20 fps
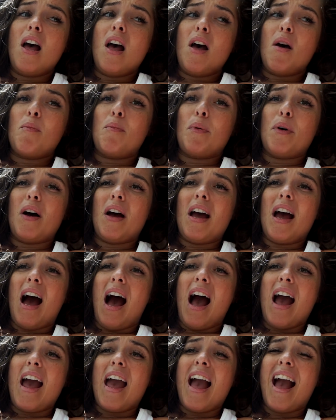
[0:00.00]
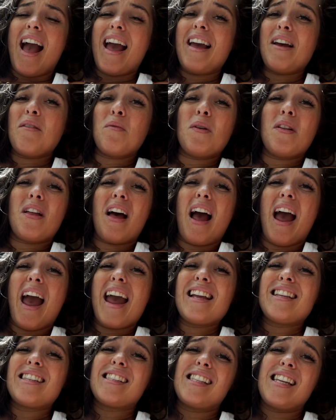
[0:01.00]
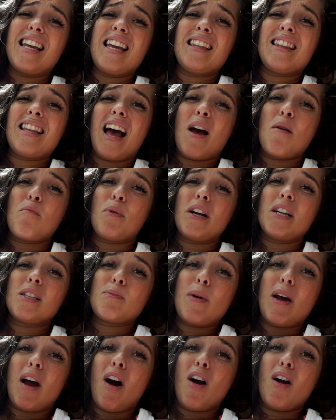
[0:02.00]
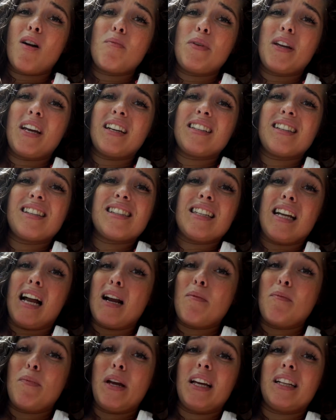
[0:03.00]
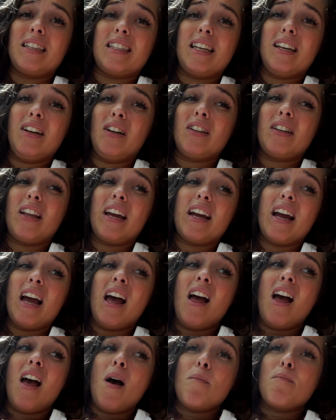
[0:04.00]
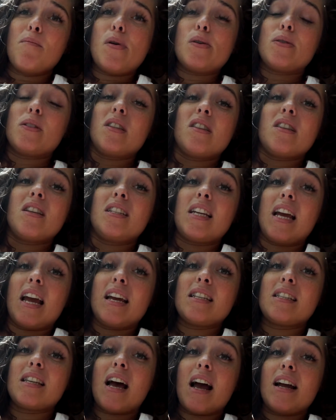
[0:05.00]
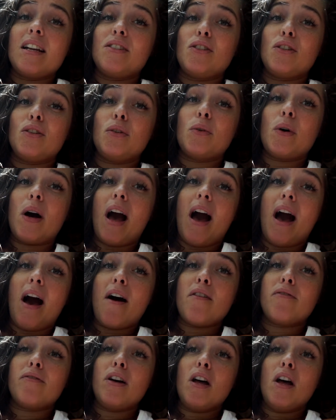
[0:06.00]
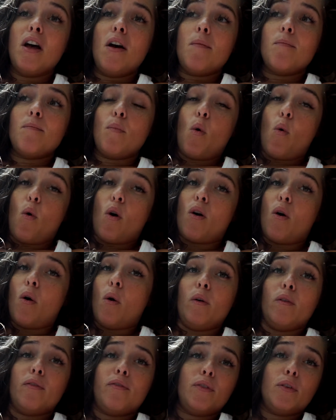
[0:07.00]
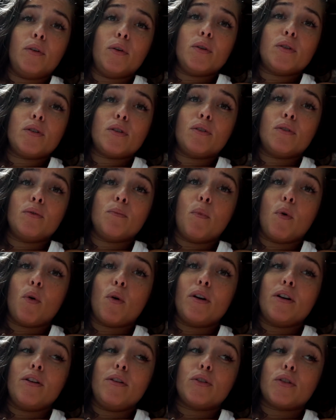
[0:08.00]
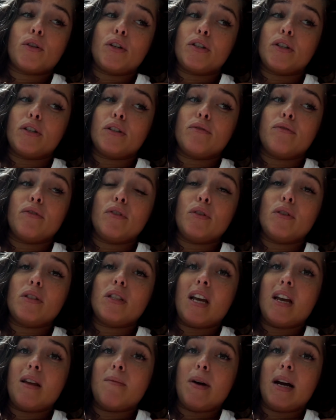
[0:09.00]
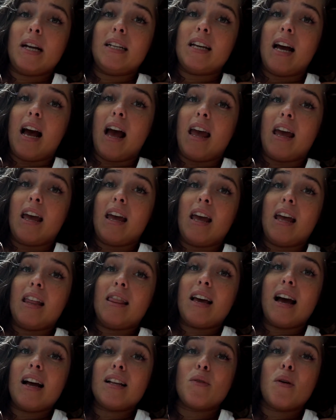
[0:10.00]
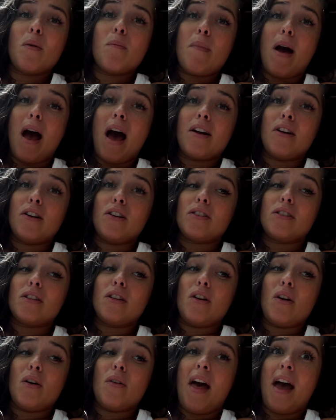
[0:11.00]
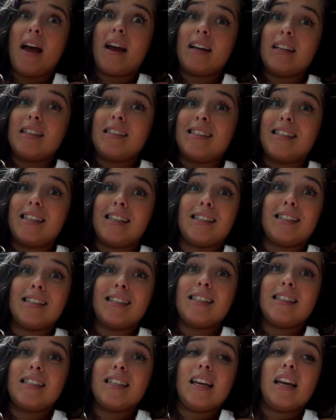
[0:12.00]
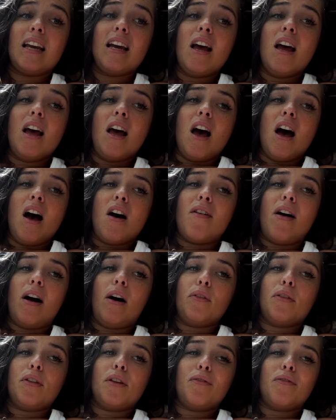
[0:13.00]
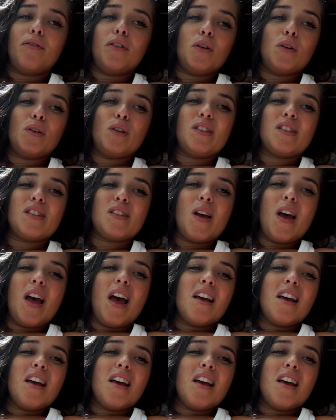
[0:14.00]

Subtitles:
but I hate seeing that. It breaks my heart because it's not a big deal. Like, most of the days I do have more whole foods or more nutritious foods in my diet, and that's what matters, you know, that consistency of healthy foods.